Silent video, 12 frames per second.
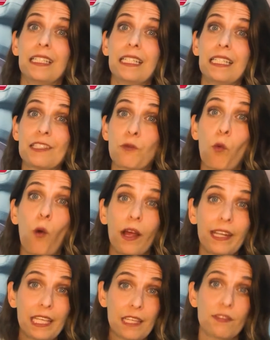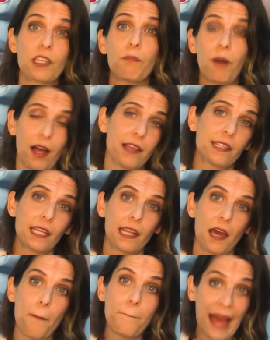It's what gives composite
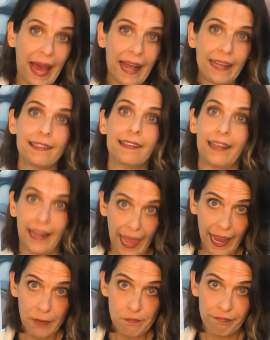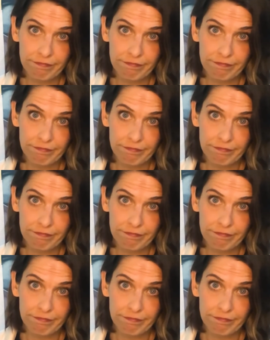a bad name.